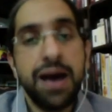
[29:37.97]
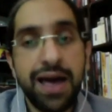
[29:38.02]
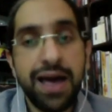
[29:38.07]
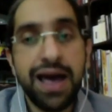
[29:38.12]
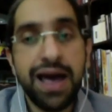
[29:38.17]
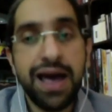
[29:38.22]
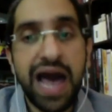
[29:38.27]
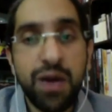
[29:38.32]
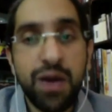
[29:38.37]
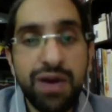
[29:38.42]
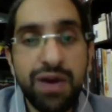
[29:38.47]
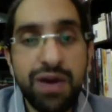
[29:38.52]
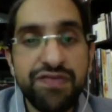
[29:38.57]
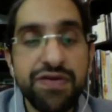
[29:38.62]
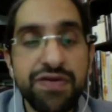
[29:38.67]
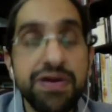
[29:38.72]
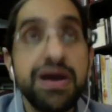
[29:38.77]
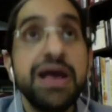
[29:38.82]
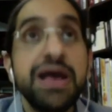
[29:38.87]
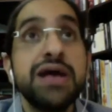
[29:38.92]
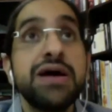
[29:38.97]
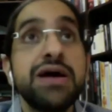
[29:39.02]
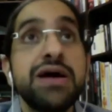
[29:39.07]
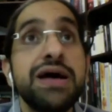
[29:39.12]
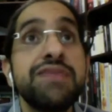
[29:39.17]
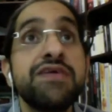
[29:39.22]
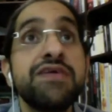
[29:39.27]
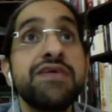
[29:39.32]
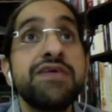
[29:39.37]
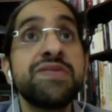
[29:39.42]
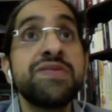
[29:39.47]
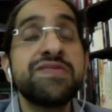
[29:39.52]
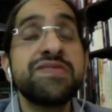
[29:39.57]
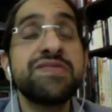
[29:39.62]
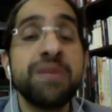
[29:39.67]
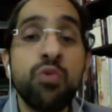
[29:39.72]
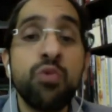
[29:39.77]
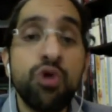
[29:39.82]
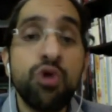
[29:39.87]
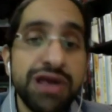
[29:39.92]
However, there's been
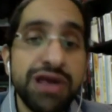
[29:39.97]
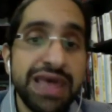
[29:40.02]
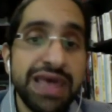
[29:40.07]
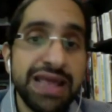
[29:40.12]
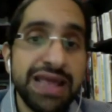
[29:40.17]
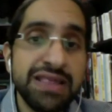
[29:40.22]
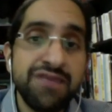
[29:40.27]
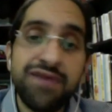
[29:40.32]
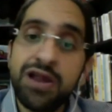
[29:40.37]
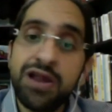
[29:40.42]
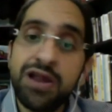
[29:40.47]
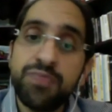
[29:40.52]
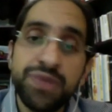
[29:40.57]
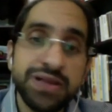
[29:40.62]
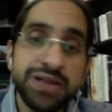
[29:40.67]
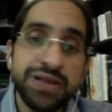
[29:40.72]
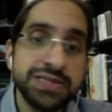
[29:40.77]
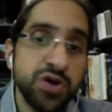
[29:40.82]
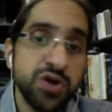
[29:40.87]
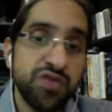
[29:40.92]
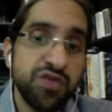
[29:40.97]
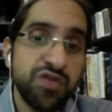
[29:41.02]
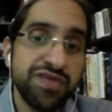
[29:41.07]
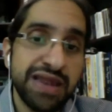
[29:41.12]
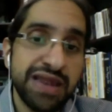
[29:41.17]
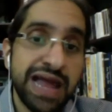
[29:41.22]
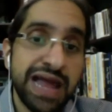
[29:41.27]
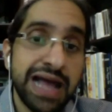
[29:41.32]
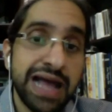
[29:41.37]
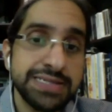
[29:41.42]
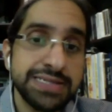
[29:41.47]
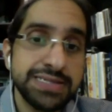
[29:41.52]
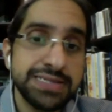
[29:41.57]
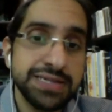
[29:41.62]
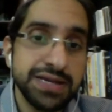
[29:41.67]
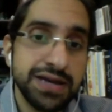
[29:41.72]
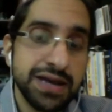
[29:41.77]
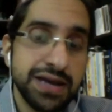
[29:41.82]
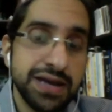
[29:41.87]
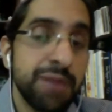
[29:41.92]
some worrying developments over the last
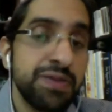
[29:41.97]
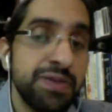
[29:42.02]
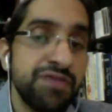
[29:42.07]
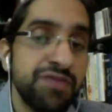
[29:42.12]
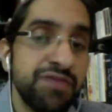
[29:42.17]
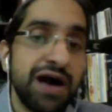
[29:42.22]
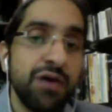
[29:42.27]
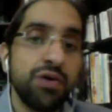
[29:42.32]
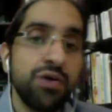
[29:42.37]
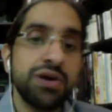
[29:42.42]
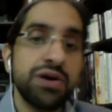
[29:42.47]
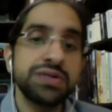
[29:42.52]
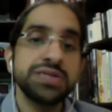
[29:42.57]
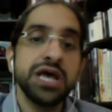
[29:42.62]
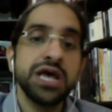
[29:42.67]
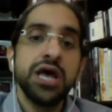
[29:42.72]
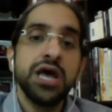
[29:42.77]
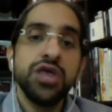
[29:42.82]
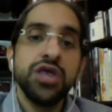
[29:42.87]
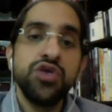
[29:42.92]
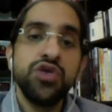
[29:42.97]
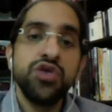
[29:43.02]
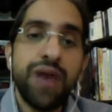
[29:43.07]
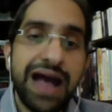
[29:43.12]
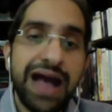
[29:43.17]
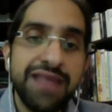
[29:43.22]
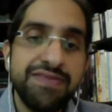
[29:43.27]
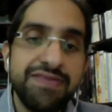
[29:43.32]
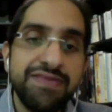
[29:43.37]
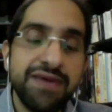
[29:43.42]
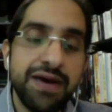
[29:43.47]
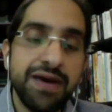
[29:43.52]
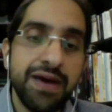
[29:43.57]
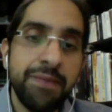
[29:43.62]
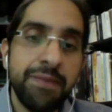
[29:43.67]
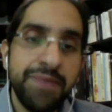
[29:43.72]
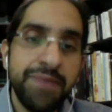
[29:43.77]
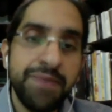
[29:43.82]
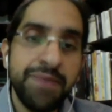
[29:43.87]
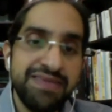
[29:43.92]
couple of hours. You had
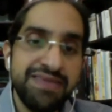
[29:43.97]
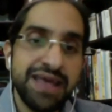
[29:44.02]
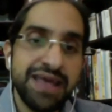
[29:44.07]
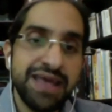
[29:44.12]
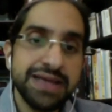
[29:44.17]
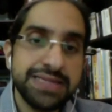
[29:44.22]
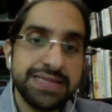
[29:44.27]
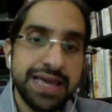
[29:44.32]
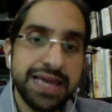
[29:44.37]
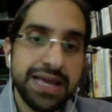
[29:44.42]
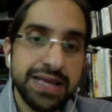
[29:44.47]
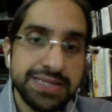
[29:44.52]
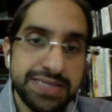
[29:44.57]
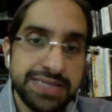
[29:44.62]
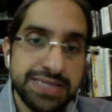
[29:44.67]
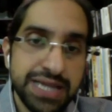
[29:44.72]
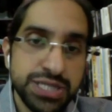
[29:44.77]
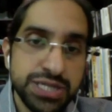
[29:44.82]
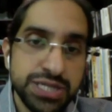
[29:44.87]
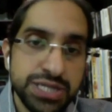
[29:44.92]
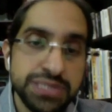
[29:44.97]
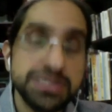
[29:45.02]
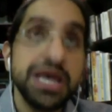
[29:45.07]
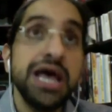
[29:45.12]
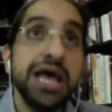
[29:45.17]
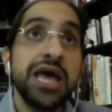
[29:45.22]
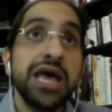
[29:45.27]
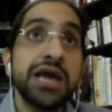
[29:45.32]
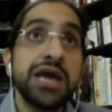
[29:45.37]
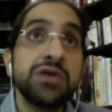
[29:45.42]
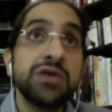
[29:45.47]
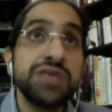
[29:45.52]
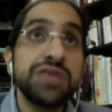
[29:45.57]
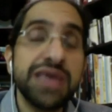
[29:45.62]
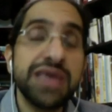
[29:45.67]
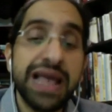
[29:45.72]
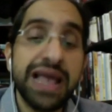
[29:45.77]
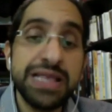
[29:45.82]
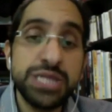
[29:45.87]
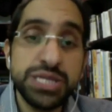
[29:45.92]
media stations,
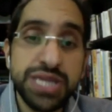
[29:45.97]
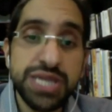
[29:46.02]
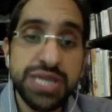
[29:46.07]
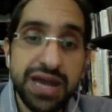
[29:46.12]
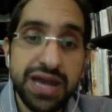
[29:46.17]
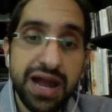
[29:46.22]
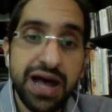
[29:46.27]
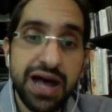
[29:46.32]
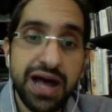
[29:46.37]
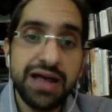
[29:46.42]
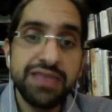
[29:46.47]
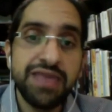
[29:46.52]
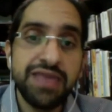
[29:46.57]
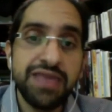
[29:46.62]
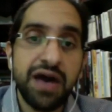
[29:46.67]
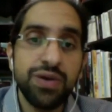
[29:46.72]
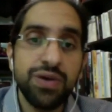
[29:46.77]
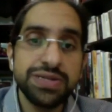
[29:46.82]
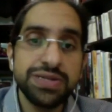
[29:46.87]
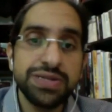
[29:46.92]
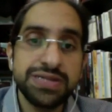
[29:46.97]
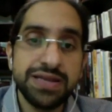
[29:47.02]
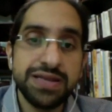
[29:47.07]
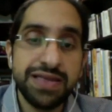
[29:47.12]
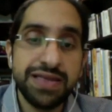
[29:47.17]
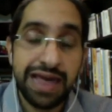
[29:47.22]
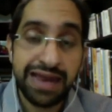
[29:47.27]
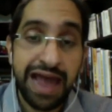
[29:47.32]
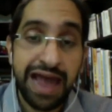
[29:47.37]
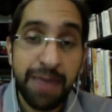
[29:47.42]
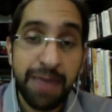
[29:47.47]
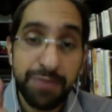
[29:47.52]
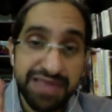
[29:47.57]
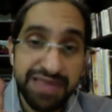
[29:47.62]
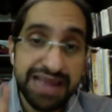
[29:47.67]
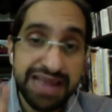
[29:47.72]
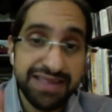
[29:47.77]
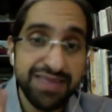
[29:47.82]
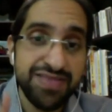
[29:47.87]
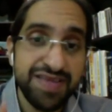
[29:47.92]
including Al Jazeera, that was, and I
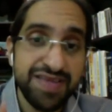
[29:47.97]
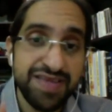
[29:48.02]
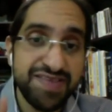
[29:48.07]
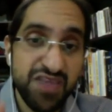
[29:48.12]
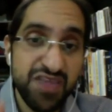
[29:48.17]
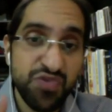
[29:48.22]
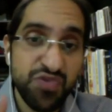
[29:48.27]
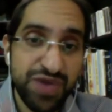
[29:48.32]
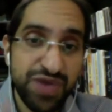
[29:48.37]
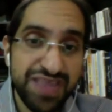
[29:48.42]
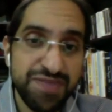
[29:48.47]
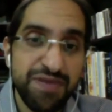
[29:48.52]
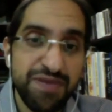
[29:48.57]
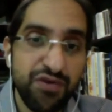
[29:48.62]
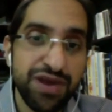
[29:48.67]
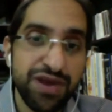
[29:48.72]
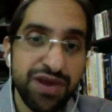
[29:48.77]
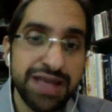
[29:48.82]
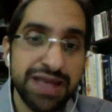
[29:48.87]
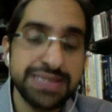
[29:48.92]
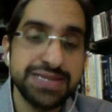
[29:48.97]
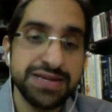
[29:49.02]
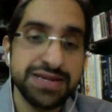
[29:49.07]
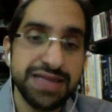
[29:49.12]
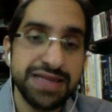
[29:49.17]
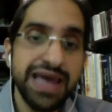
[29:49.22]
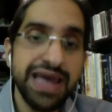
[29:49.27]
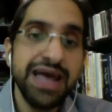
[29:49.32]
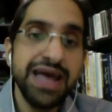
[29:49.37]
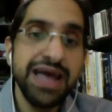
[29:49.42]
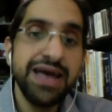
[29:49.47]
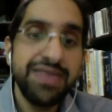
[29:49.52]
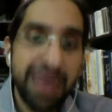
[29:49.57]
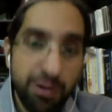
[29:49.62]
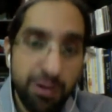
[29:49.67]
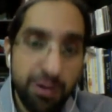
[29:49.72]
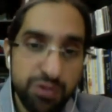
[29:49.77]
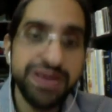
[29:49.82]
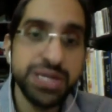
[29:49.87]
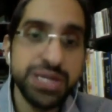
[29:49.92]
predicted this in a tweet before yesterday,
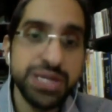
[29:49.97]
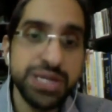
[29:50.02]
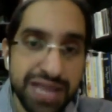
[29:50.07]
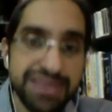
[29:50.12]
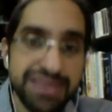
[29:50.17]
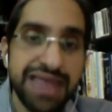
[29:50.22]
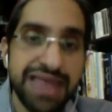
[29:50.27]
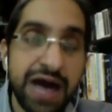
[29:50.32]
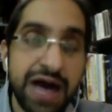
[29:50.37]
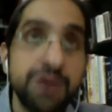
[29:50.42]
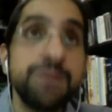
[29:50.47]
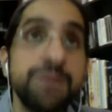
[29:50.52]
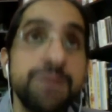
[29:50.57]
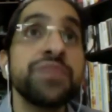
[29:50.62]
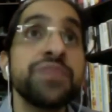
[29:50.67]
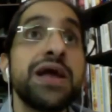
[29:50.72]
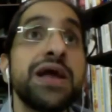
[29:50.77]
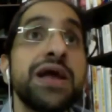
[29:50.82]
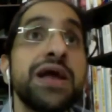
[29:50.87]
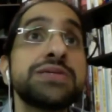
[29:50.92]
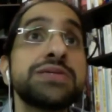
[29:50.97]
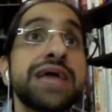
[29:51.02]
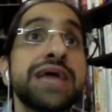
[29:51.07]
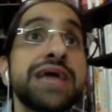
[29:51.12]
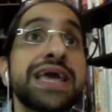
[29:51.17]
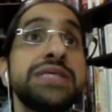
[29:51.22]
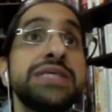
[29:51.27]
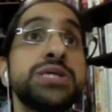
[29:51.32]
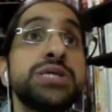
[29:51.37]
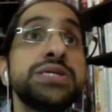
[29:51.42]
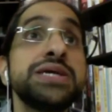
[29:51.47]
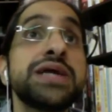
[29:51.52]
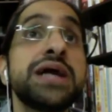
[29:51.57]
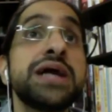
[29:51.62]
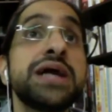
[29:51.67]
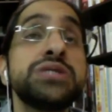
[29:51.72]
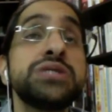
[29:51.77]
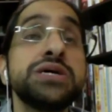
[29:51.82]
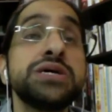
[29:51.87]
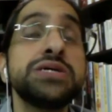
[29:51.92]
that would be shut down. Looks like Al
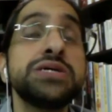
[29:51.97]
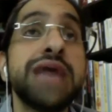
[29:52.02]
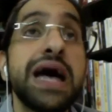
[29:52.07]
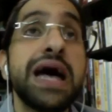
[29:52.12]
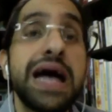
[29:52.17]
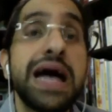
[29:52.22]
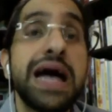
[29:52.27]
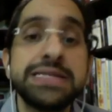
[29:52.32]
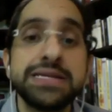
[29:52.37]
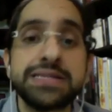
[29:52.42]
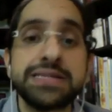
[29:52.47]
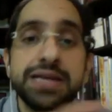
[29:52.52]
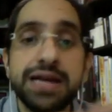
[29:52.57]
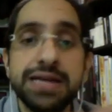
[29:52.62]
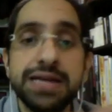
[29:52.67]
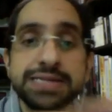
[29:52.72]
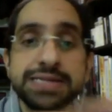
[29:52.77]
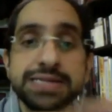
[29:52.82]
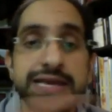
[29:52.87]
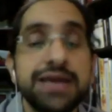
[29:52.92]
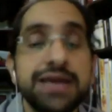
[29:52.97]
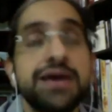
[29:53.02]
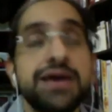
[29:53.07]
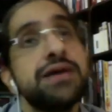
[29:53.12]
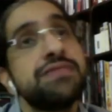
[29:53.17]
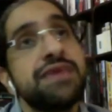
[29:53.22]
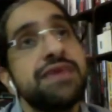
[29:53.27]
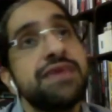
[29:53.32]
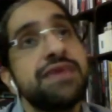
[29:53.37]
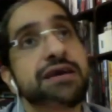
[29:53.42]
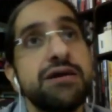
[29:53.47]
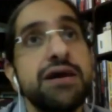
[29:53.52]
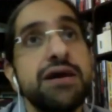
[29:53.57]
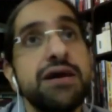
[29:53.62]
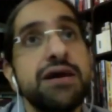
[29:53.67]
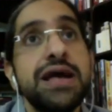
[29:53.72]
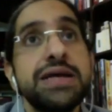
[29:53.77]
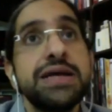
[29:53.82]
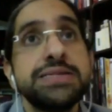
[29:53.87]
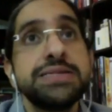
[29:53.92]
Jazeera has a ticker
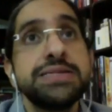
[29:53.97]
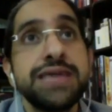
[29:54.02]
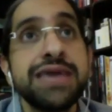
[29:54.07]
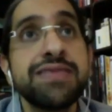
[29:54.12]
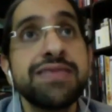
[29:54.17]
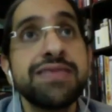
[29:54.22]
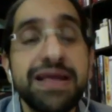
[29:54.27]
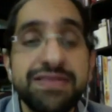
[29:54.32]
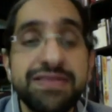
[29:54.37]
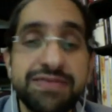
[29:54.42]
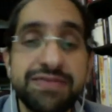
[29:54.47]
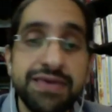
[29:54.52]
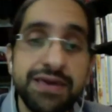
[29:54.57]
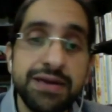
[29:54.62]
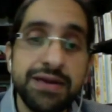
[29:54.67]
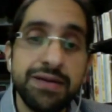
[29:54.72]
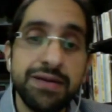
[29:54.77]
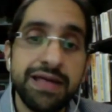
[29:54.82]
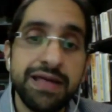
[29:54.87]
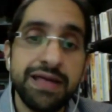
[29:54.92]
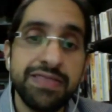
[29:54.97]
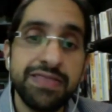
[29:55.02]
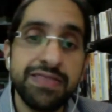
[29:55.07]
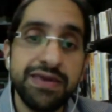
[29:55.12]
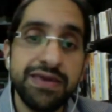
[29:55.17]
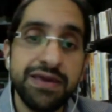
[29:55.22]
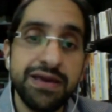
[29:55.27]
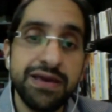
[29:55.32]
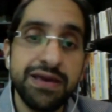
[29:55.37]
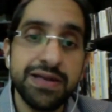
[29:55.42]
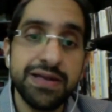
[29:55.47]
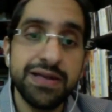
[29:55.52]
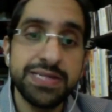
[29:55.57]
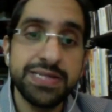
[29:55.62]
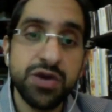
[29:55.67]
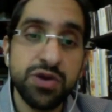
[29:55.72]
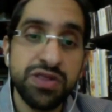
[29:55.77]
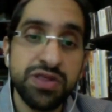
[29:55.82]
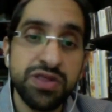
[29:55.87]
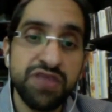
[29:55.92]
saying that the
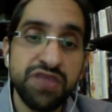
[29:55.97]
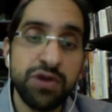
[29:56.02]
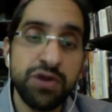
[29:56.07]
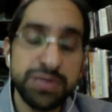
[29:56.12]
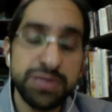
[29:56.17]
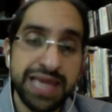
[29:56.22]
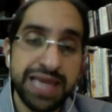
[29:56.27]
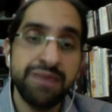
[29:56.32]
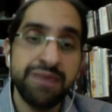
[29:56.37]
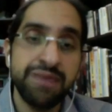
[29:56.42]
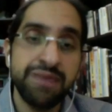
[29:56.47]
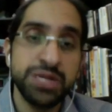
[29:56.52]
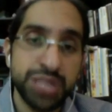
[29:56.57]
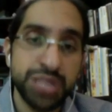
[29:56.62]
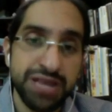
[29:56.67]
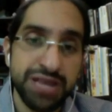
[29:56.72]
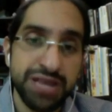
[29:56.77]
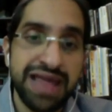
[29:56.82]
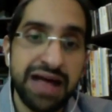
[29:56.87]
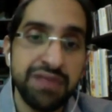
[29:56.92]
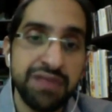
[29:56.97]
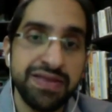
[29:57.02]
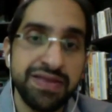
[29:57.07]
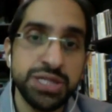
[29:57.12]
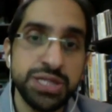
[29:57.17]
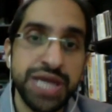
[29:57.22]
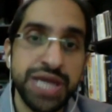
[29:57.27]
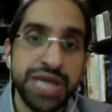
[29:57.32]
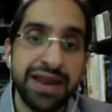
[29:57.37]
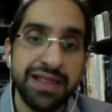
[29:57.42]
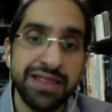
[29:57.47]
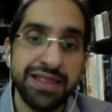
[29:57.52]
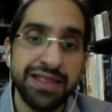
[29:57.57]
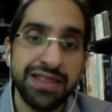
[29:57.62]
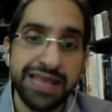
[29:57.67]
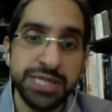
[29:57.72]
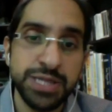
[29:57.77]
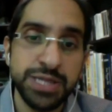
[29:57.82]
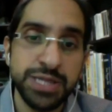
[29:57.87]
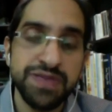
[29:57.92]
security forces came and shut down their channel in
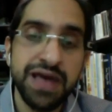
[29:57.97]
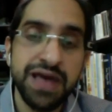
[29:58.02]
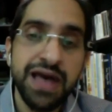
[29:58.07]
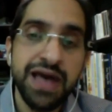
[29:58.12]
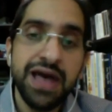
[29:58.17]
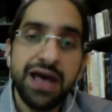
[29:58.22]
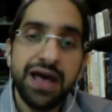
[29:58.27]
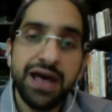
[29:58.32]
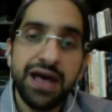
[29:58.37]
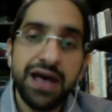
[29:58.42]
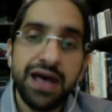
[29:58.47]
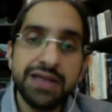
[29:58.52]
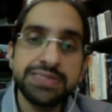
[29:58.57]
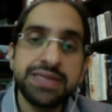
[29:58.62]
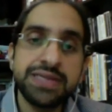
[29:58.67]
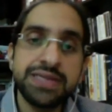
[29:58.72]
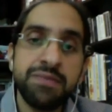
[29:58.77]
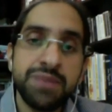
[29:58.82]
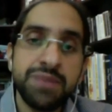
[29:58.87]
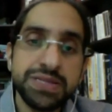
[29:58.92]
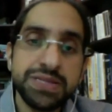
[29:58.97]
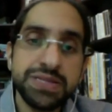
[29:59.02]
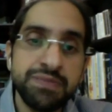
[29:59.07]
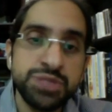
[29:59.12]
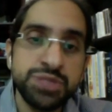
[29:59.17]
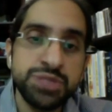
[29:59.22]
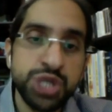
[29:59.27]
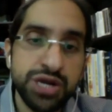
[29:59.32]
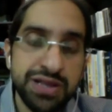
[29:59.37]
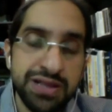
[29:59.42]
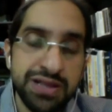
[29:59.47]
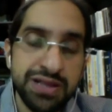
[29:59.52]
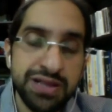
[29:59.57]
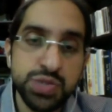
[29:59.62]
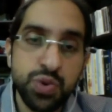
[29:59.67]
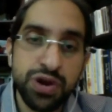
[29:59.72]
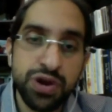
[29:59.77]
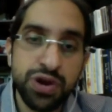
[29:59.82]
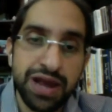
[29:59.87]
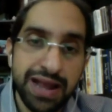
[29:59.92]
Egypt. Some
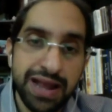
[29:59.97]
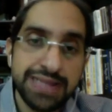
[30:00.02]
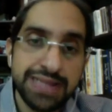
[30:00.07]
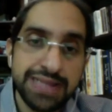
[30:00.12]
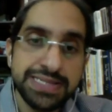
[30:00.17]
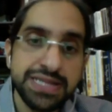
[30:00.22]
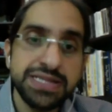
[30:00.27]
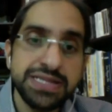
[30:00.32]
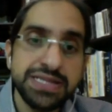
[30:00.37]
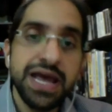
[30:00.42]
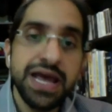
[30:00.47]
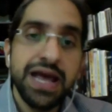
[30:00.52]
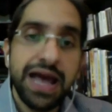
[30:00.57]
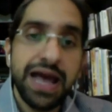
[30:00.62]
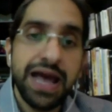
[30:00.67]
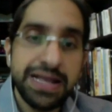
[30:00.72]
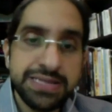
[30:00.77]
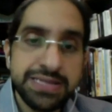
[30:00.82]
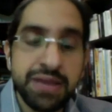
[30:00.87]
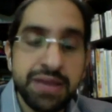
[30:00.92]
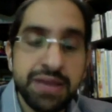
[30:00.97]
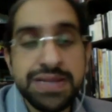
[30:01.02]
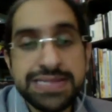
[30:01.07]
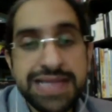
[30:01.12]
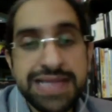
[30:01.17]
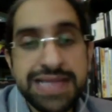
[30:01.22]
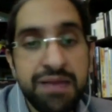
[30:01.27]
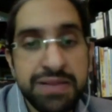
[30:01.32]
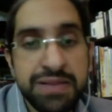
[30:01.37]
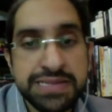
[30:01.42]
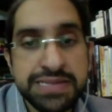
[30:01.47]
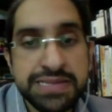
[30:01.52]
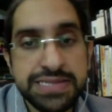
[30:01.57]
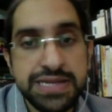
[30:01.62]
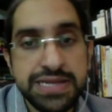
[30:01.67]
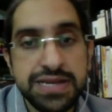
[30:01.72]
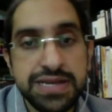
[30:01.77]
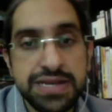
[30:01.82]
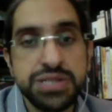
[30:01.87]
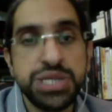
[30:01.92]
journalists were arrested, and some Islamist
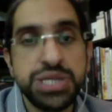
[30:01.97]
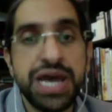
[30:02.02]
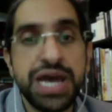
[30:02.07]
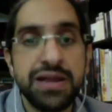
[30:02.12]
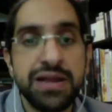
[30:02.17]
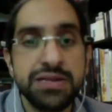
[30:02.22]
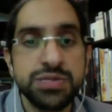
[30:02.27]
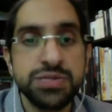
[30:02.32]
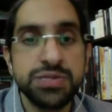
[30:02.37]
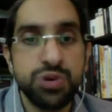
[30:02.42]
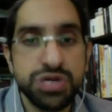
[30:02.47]
channels were